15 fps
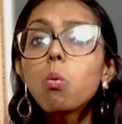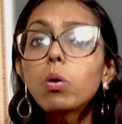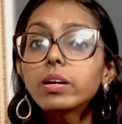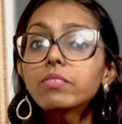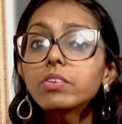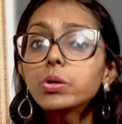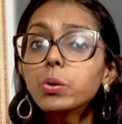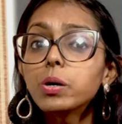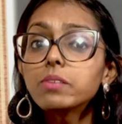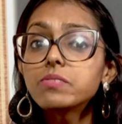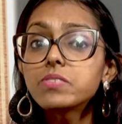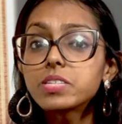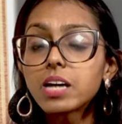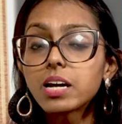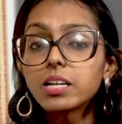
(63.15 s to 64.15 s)
whatever you have
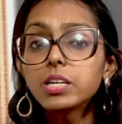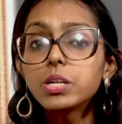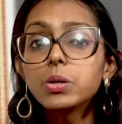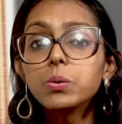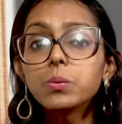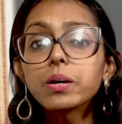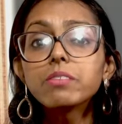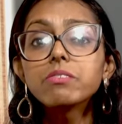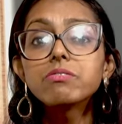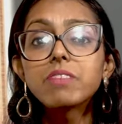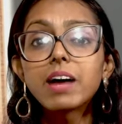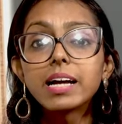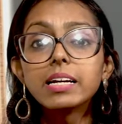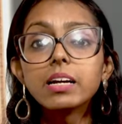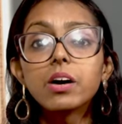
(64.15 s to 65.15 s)
studied, you can
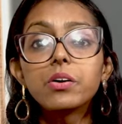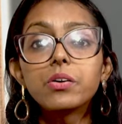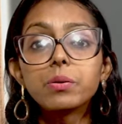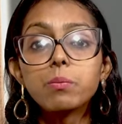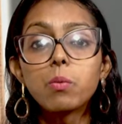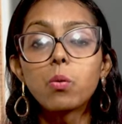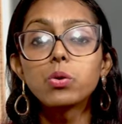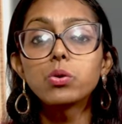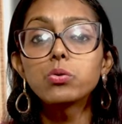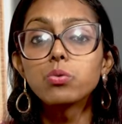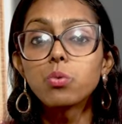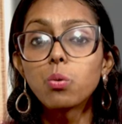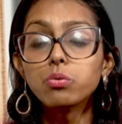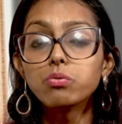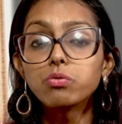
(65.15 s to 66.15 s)
find a remote
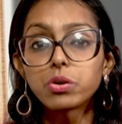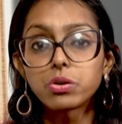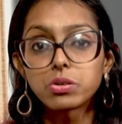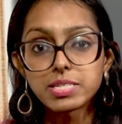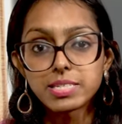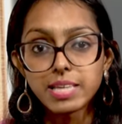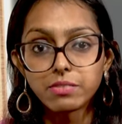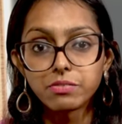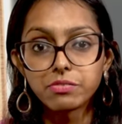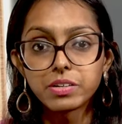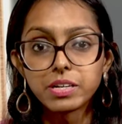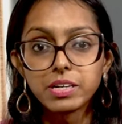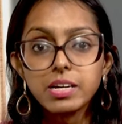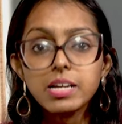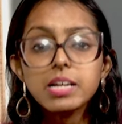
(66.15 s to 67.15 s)
role for yourself.
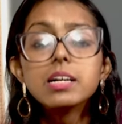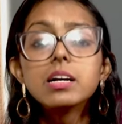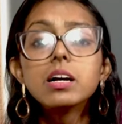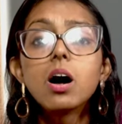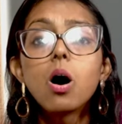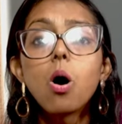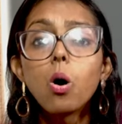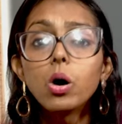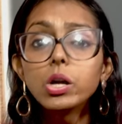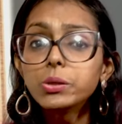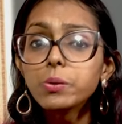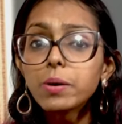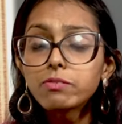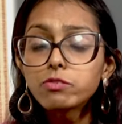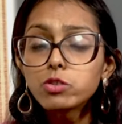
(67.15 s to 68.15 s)
All
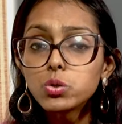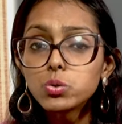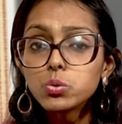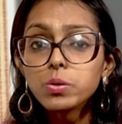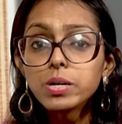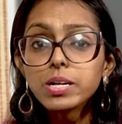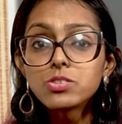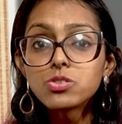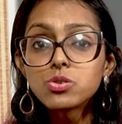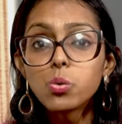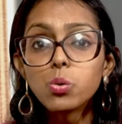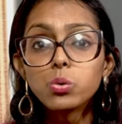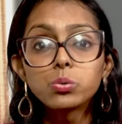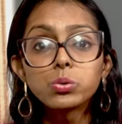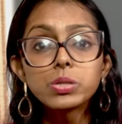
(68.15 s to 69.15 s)
you have to do is to
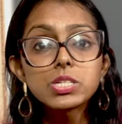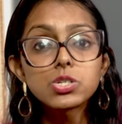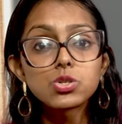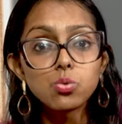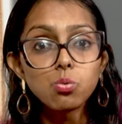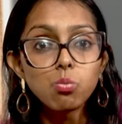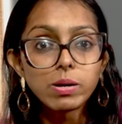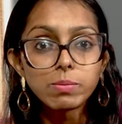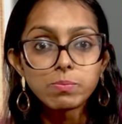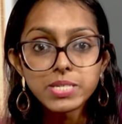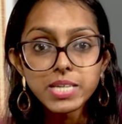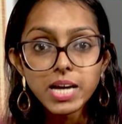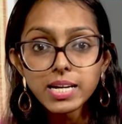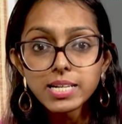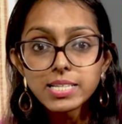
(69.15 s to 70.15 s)
go to these two
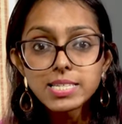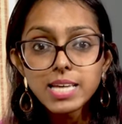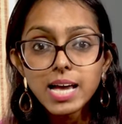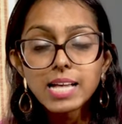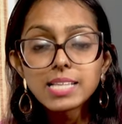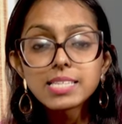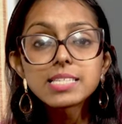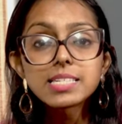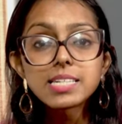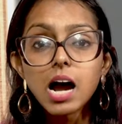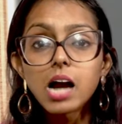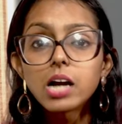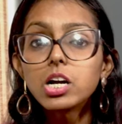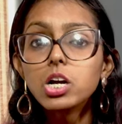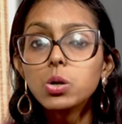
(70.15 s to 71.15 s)
websites and
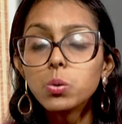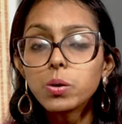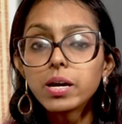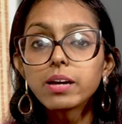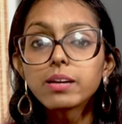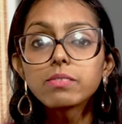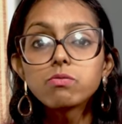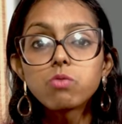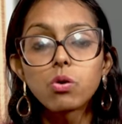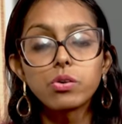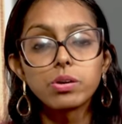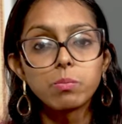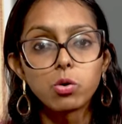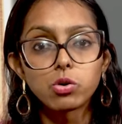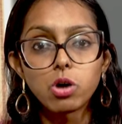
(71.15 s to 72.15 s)
start looking for
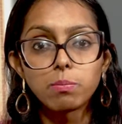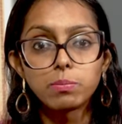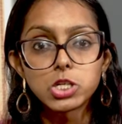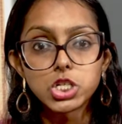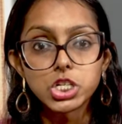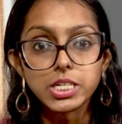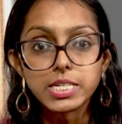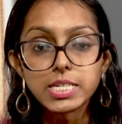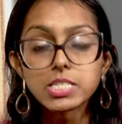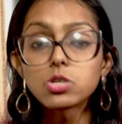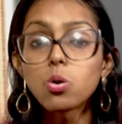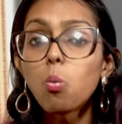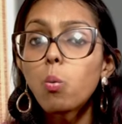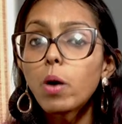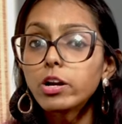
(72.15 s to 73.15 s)
remote opportunities.
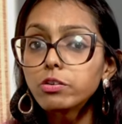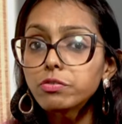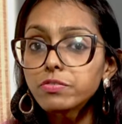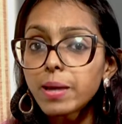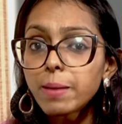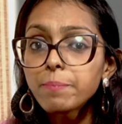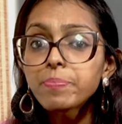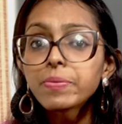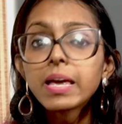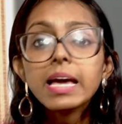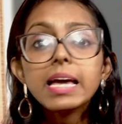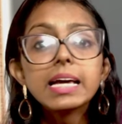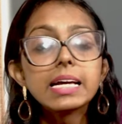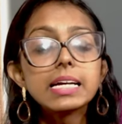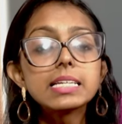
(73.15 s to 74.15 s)
So one of them
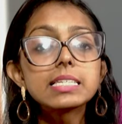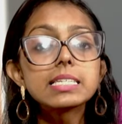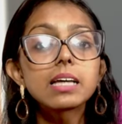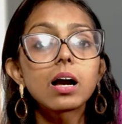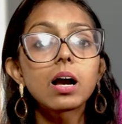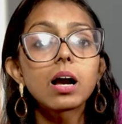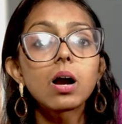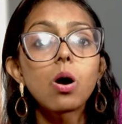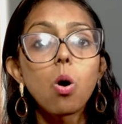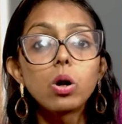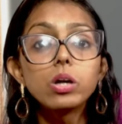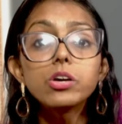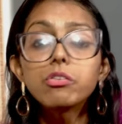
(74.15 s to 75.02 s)
is called